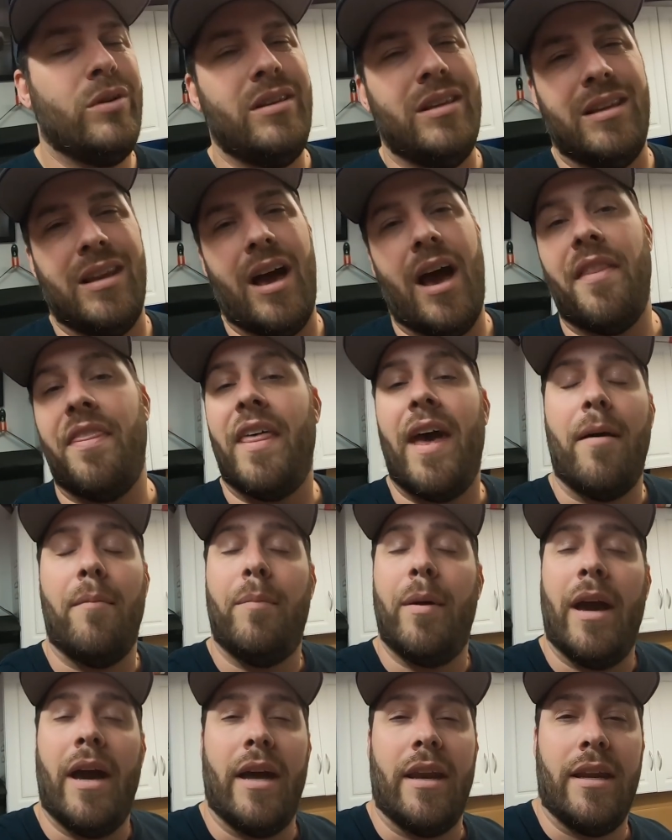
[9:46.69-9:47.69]
really not
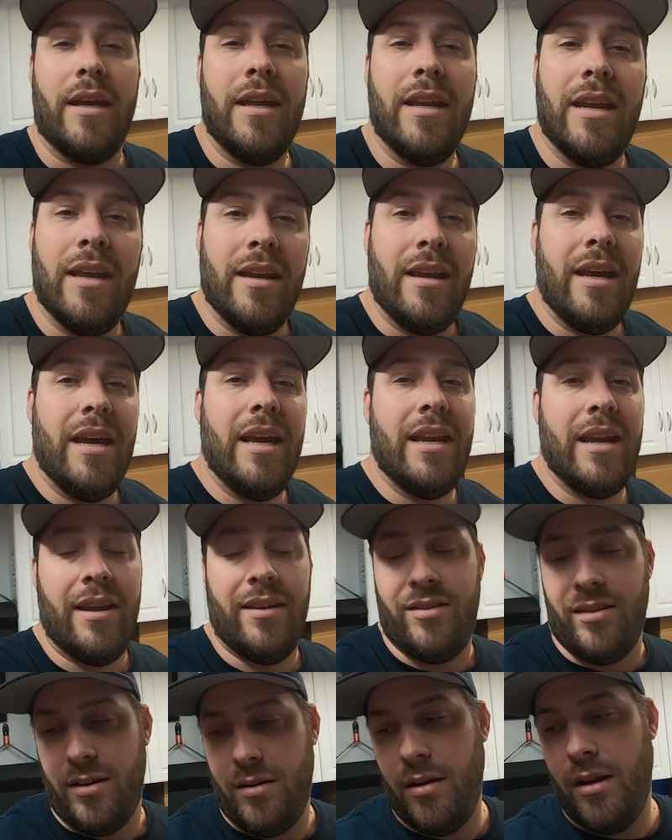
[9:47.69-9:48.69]
that bad. It, it, it
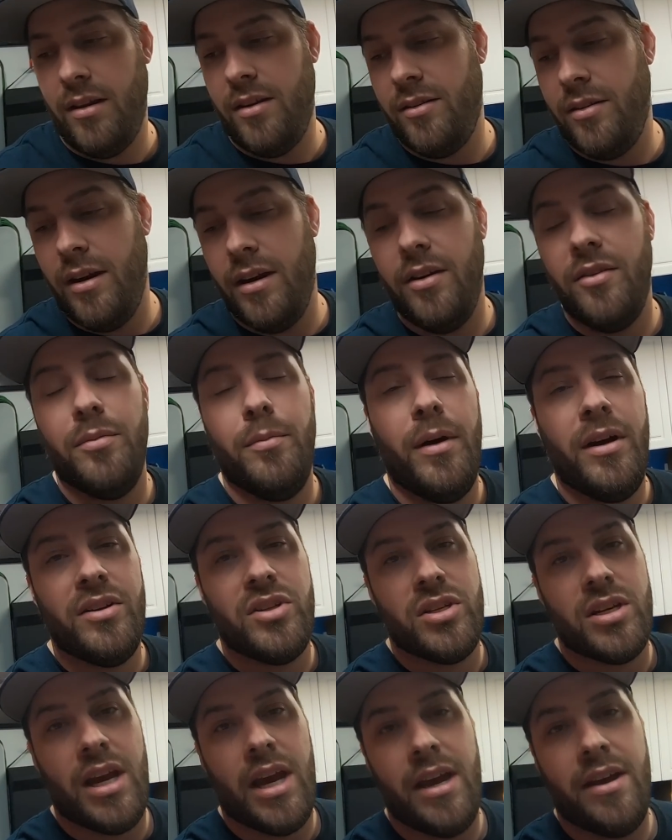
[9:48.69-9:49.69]
isn't. As
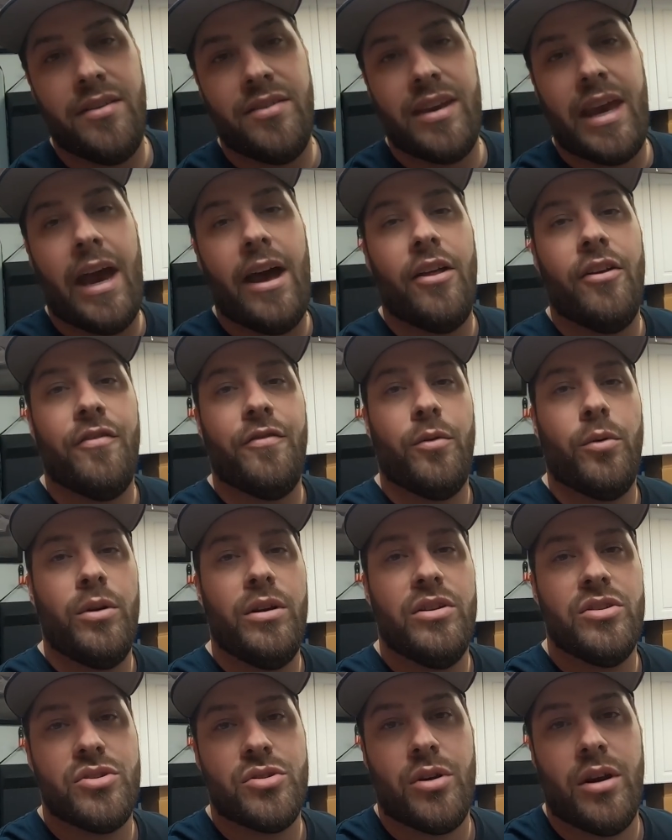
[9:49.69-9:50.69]
much as
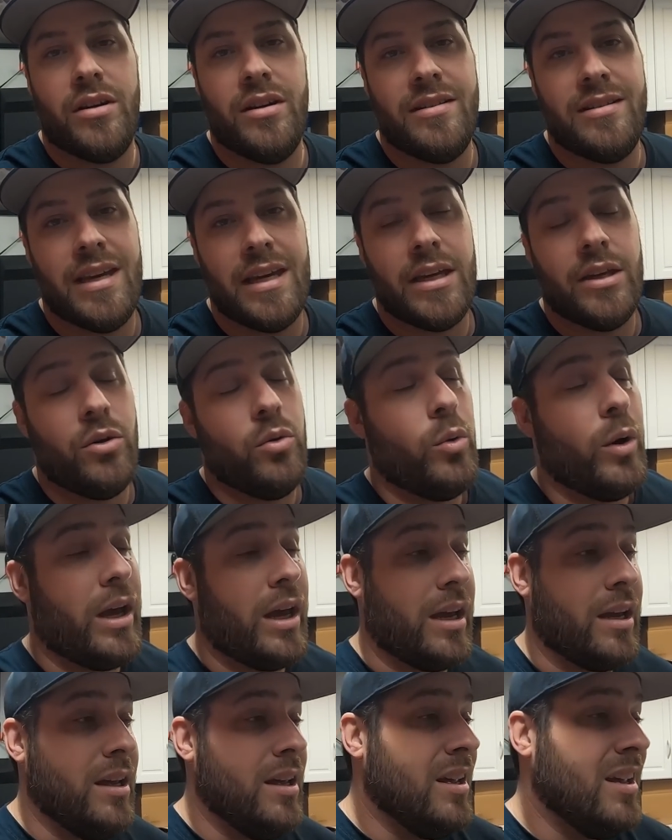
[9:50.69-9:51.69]
California is trying to take it
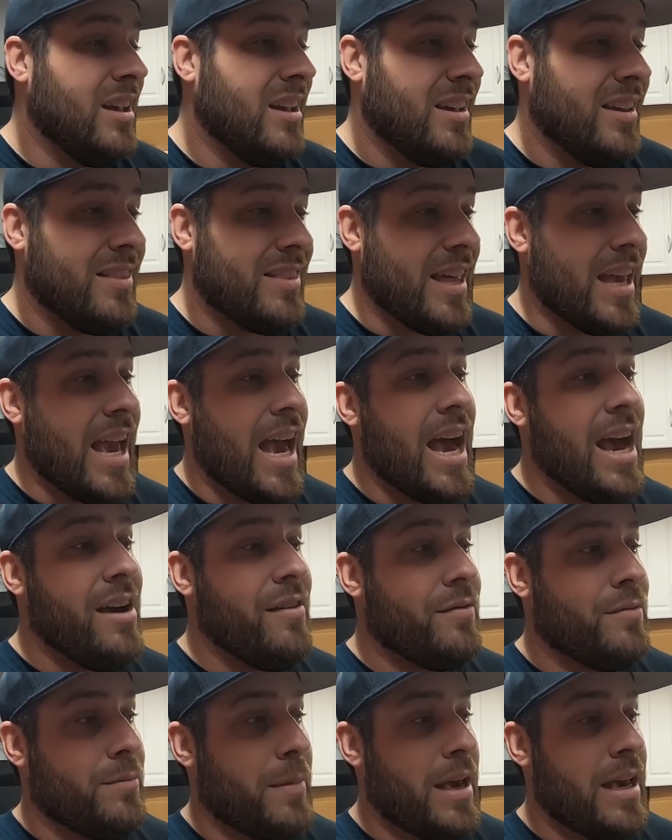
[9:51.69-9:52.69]
away, they
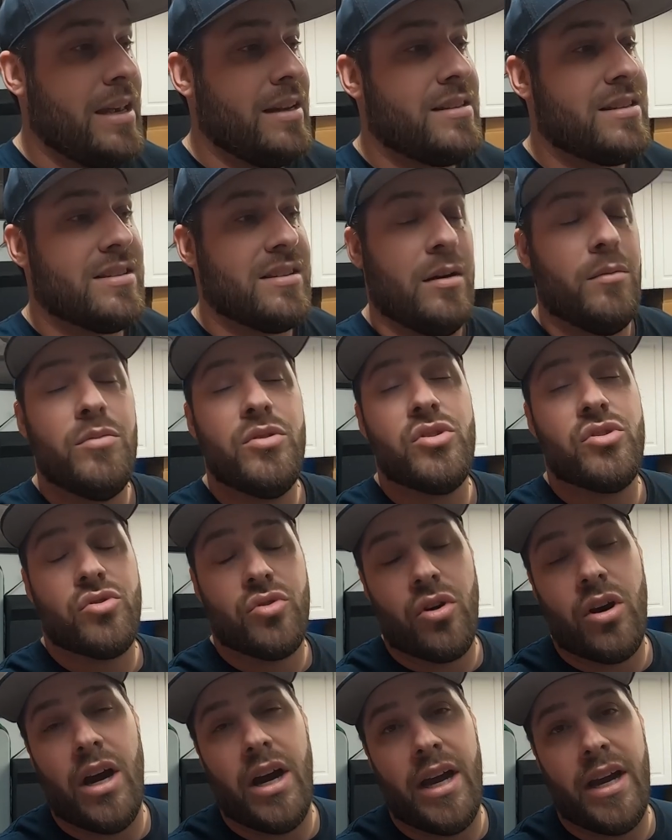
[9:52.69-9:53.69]
have made some
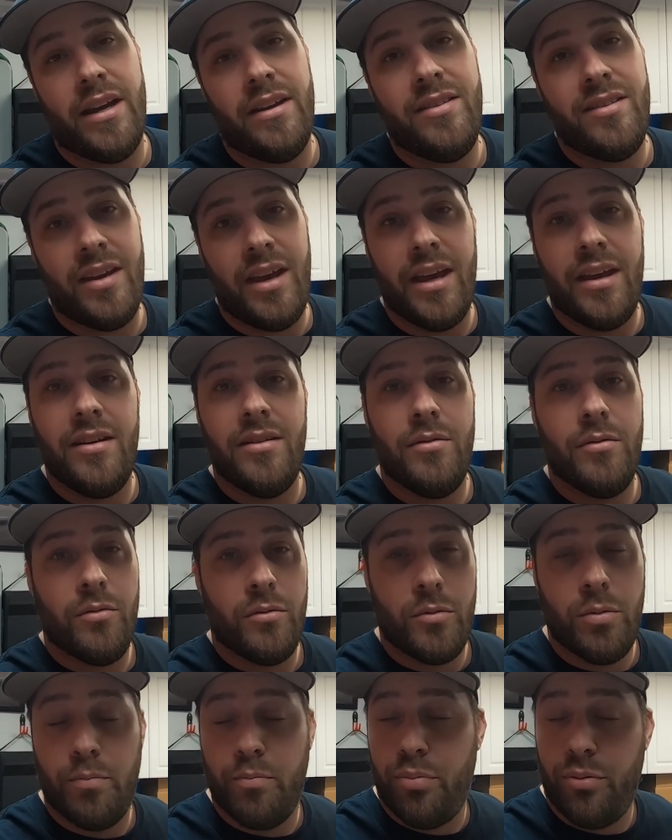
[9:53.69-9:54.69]
strides
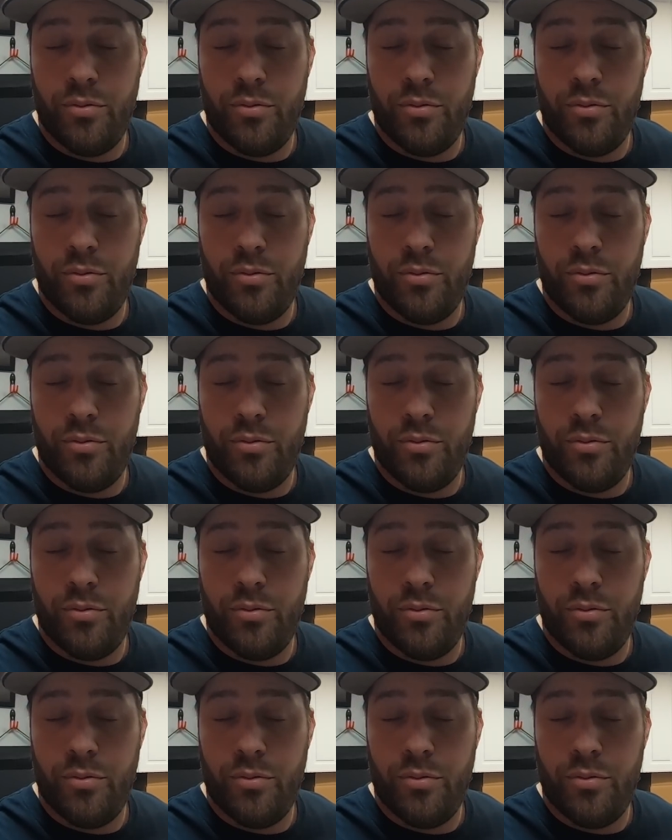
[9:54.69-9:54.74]
and